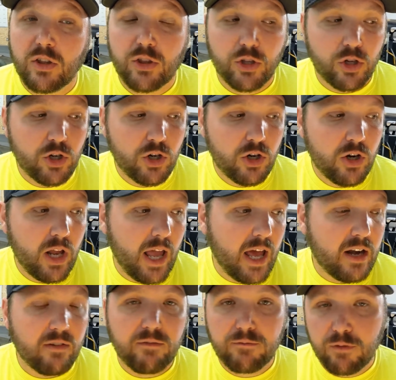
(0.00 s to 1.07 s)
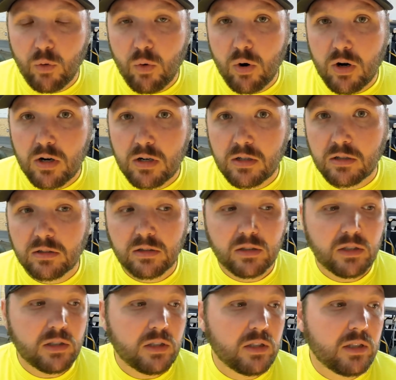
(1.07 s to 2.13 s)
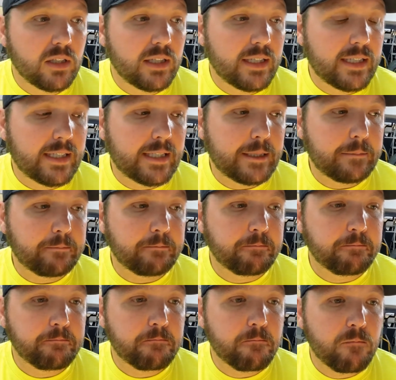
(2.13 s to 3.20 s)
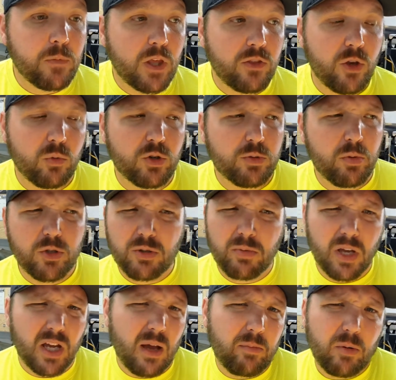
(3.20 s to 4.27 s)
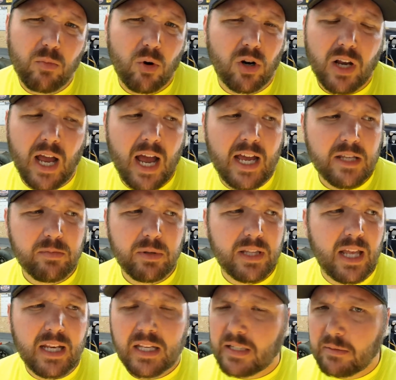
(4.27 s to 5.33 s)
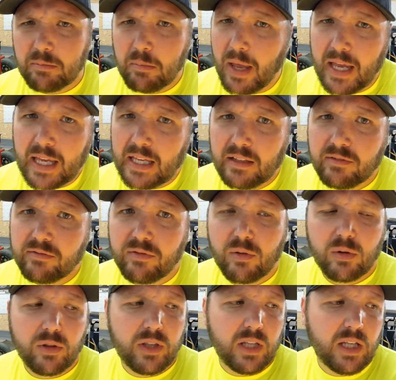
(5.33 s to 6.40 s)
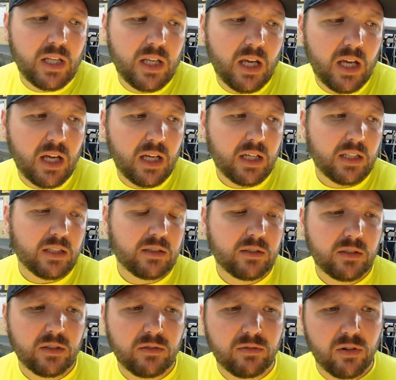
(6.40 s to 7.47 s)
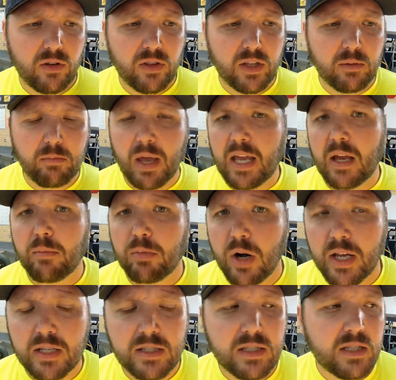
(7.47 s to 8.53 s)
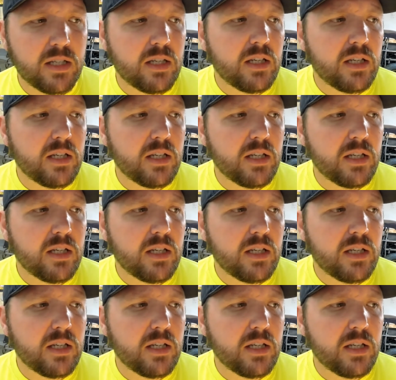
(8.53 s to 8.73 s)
third out of four. There were supposed to be a couple more guys, but they didn't make it for the makeup race.